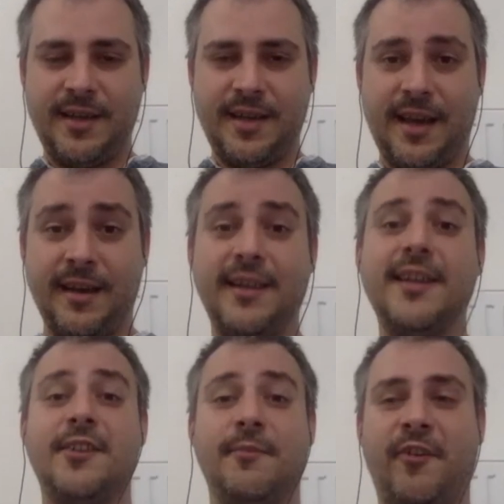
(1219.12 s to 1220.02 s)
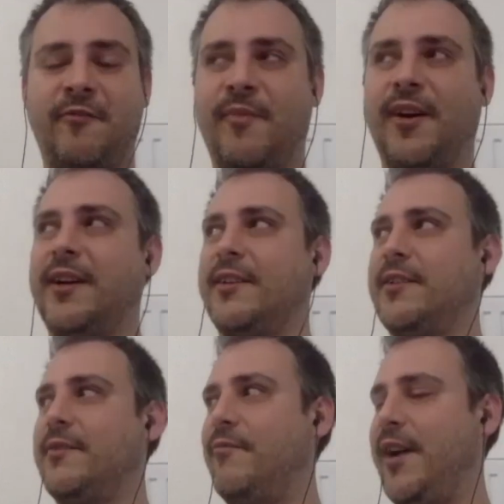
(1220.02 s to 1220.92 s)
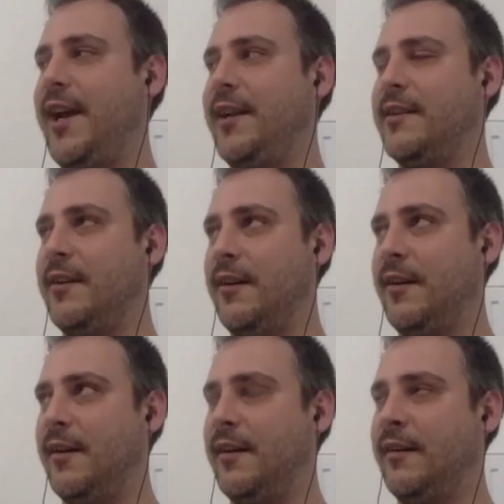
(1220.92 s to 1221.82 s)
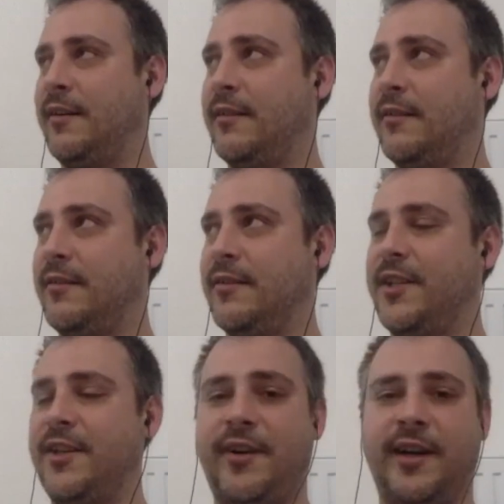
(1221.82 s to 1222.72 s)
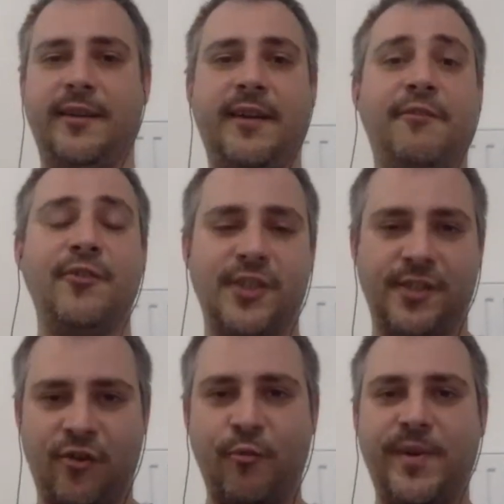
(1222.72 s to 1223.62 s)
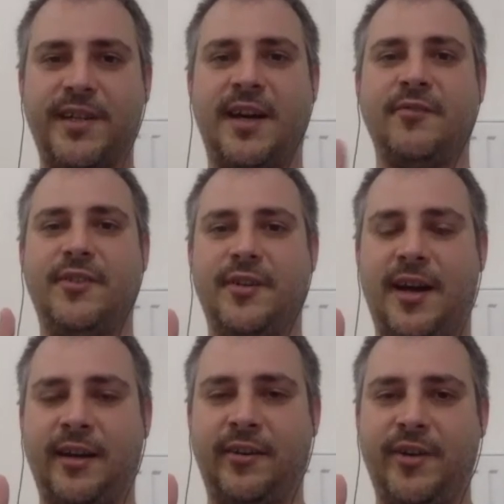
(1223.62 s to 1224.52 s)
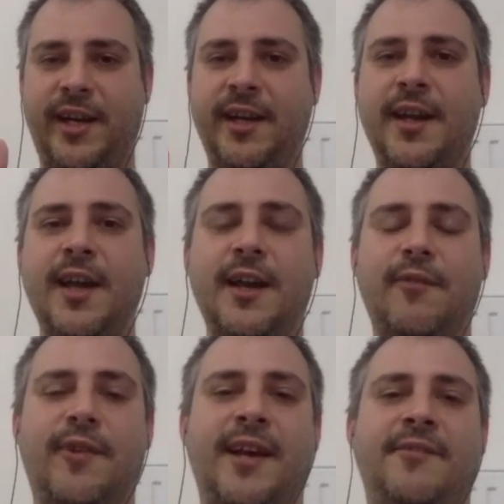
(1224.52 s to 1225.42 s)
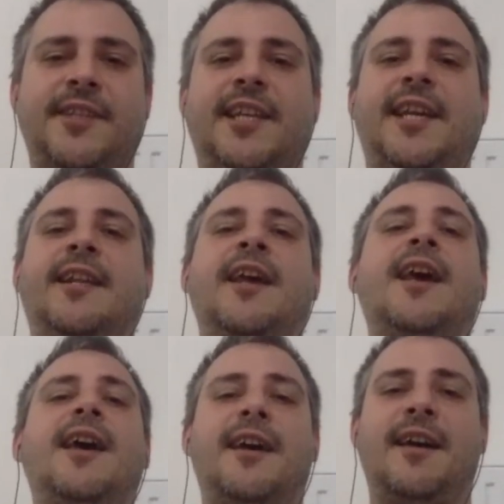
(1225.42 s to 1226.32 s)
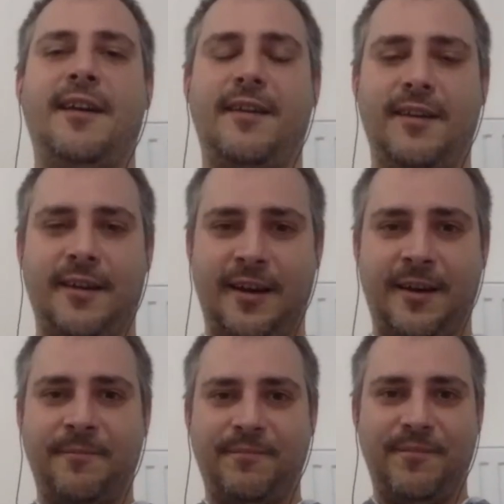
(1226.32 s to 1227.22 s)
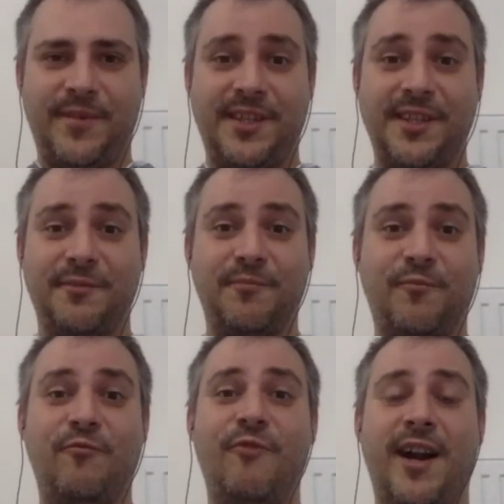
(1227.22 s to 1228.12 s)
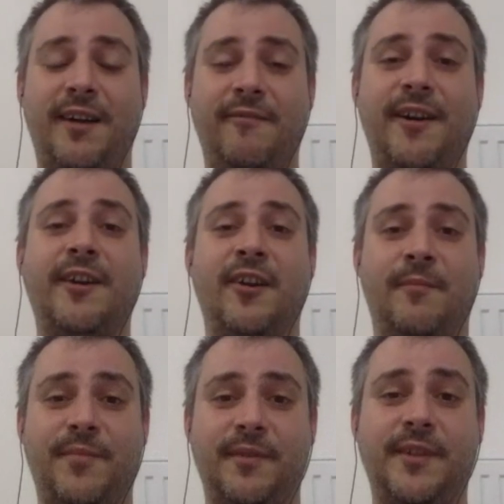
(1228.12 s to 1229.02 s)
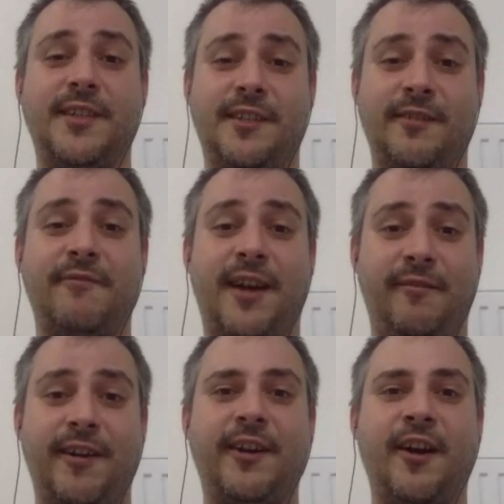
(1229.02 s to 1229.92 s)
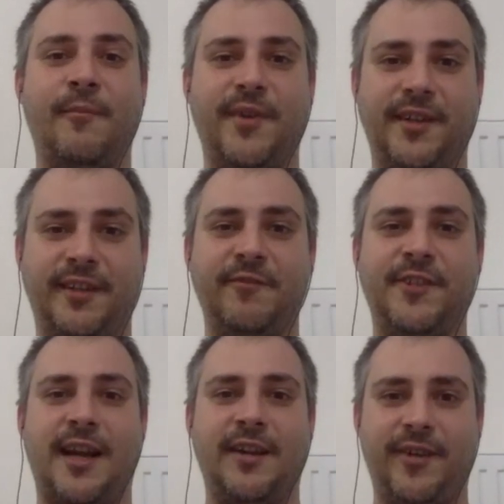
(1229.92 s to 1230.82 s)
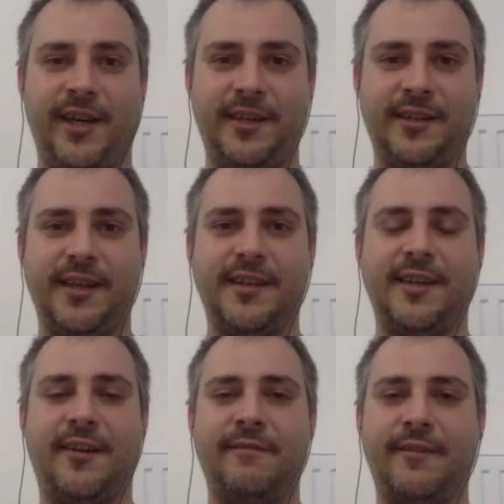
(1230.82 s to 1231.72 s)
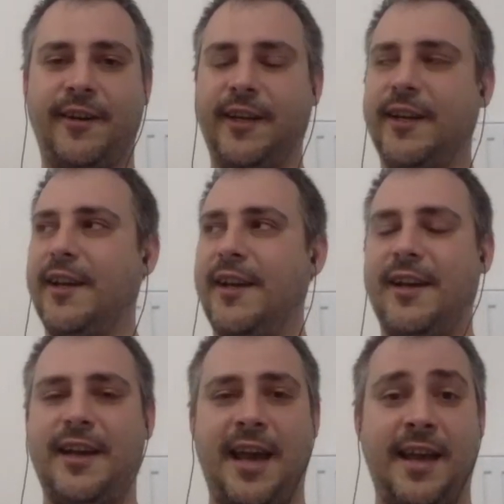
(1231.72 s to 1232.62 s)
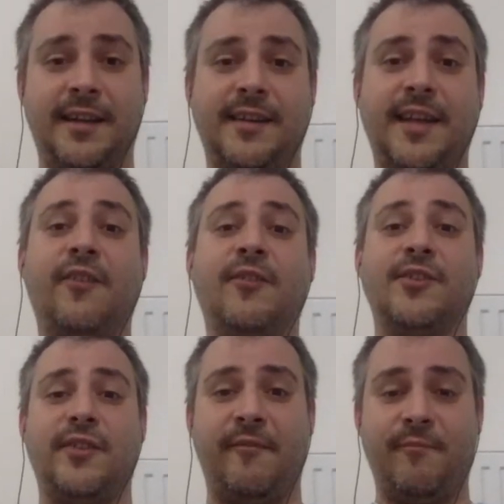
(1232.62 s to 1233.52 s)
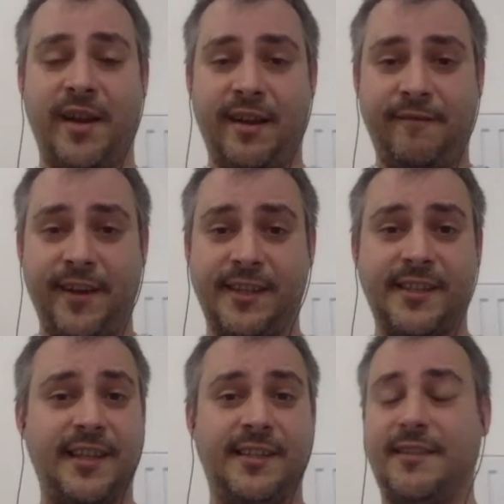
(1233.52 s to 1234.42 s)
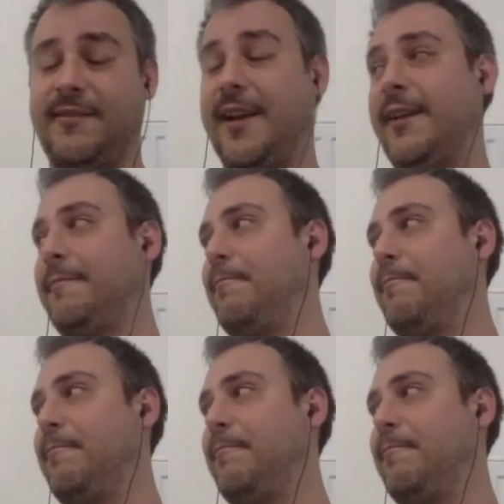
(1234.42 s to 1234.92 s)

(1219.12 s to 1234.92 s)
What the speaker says: and it's above market rate considering if you just scope it down to Hungary. What I've seen, uh, this is this is a very, very competitive salary that they're offering, and they also have benefits. It's like,